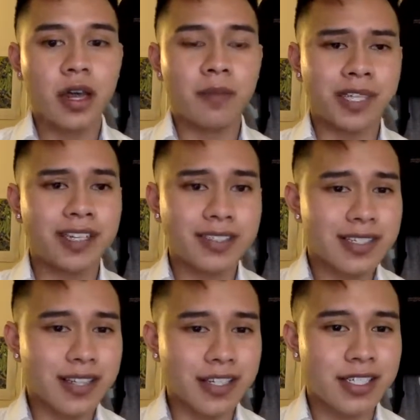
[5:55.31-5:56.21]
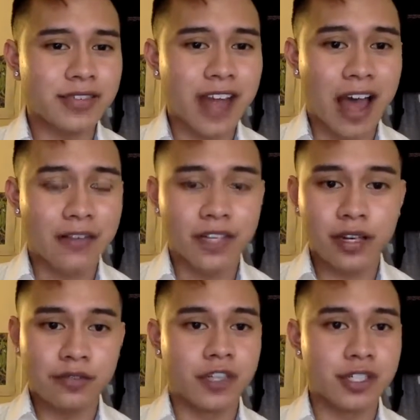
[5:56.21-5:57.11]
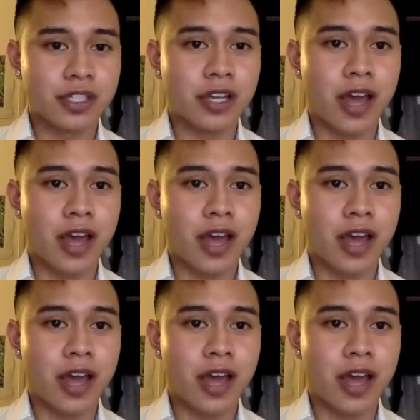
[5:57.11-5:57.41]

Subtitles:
being decisive and having a vision.